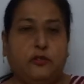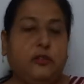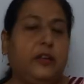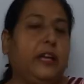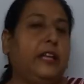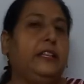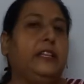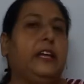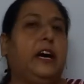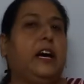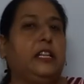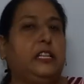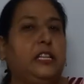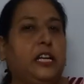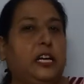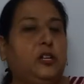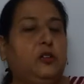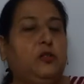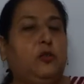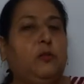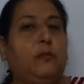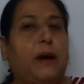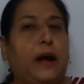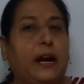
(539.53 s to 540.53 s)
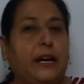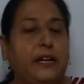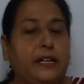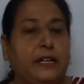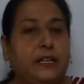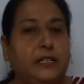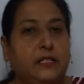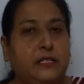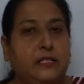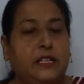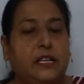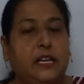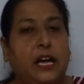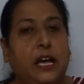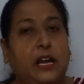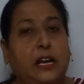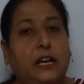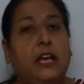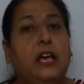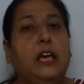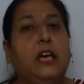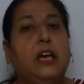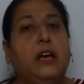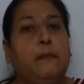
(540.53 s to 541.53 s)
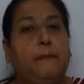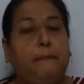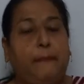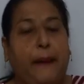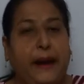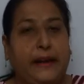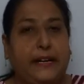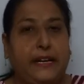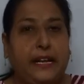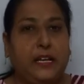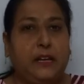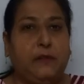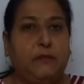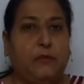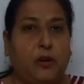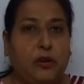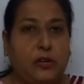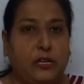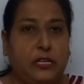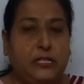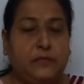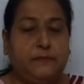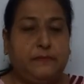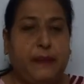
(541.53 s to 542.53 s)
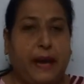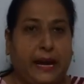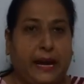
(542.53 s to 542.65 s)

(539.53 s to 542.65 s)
and the other two Martians, they are patting him on his back